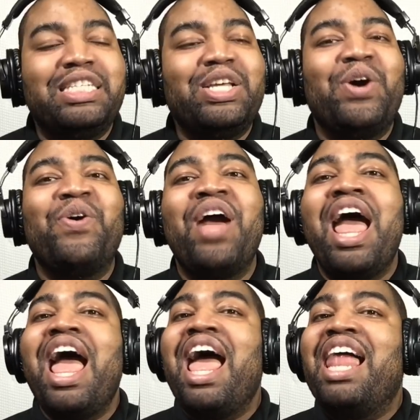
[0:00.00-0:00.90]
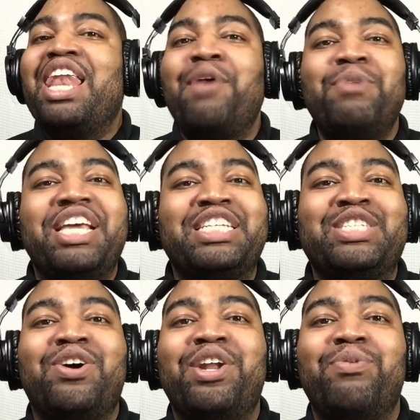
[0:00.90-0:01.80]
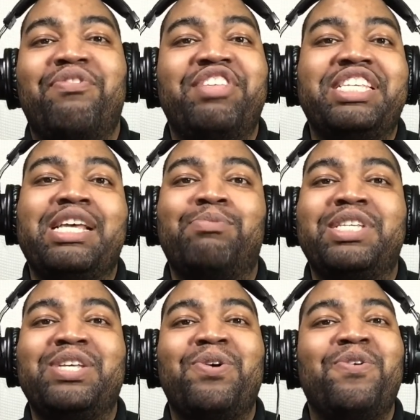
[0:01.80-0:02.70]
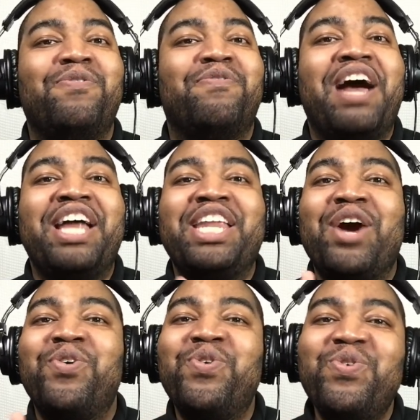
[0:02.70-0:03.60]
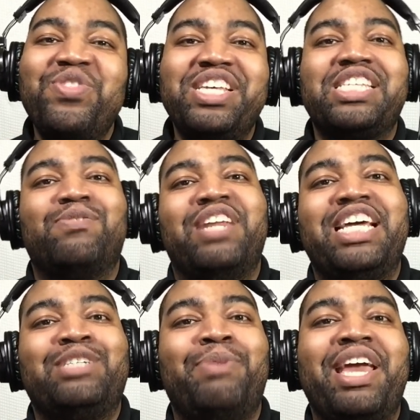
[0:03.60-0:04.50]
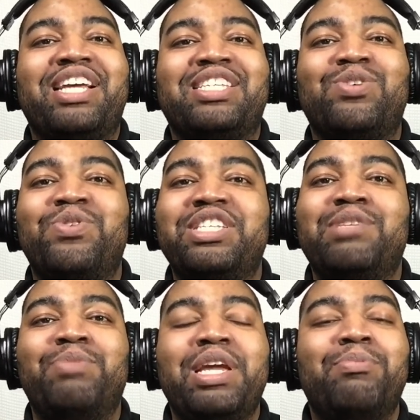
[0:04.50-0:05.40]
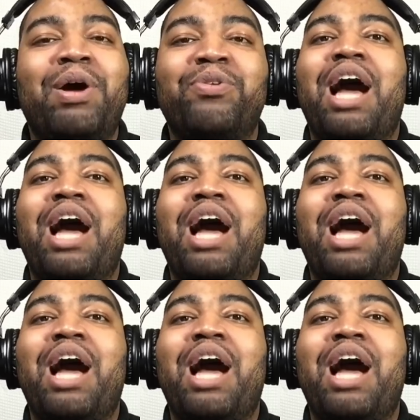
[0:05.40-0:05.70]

So let me get started with this episode, find out who this flashback is going to be about.